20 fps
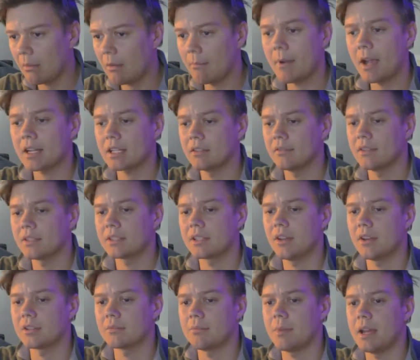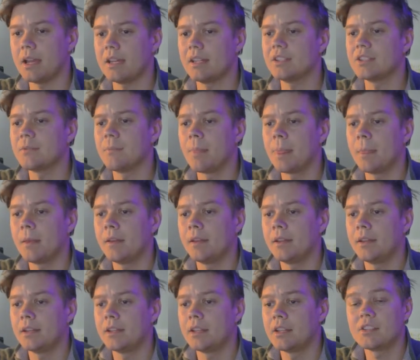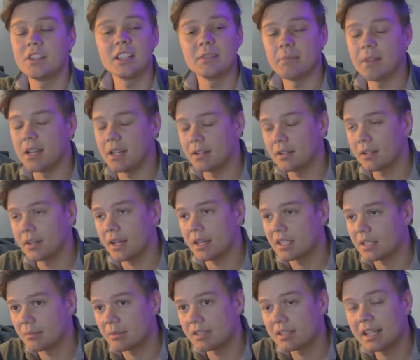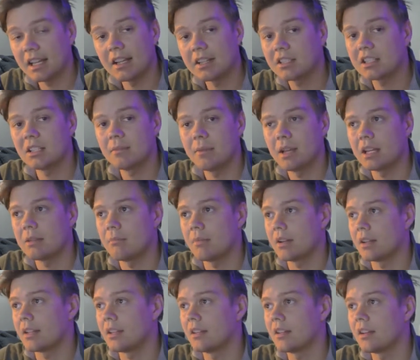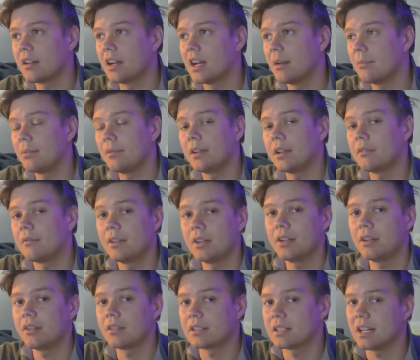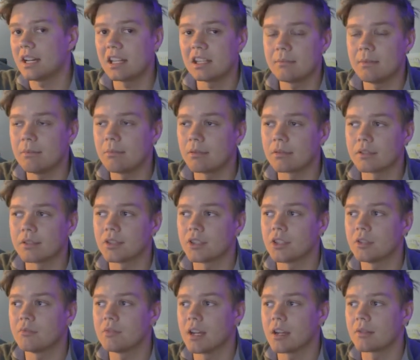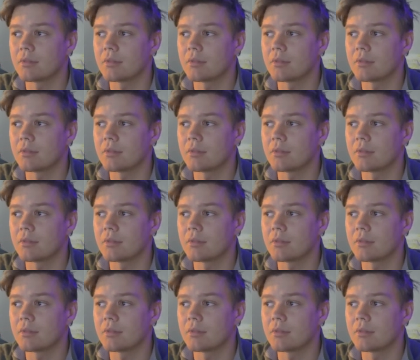Coming back to this girl's page, she's made a substantial amount of money uploading videos to other people's YouTube